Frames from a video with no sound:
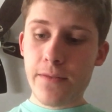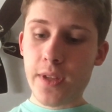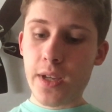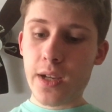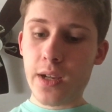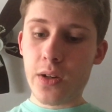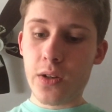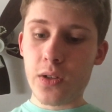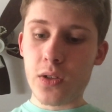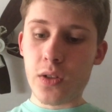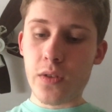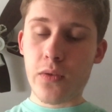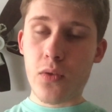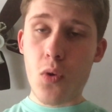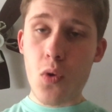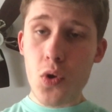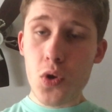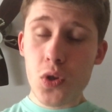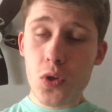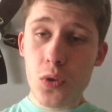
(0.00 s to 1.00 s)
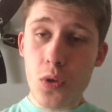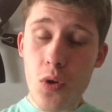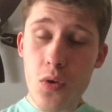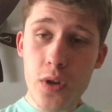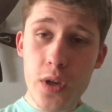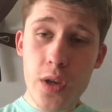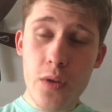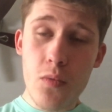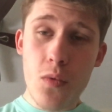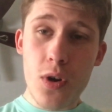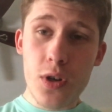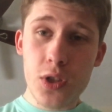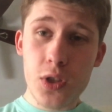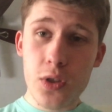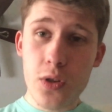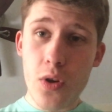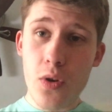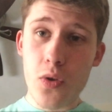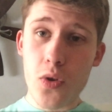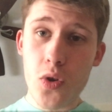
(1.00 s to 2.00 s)
And of course Loki wants to
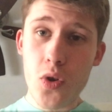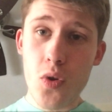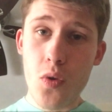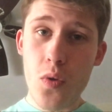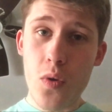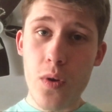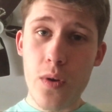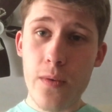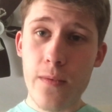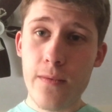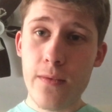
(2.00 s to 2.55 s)
know